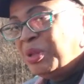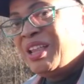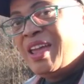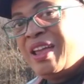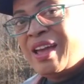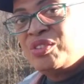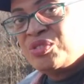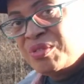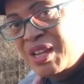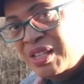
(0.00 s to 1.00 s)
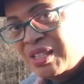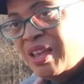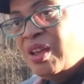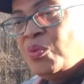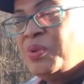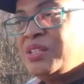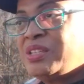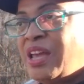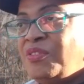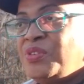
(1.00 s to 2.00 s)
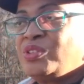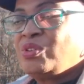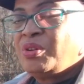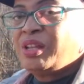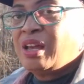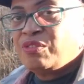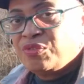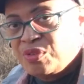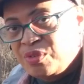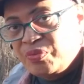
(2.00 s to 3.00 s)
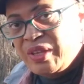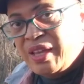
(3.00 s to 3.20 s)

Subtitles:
plague our trees when it's time for us to go get our fruit,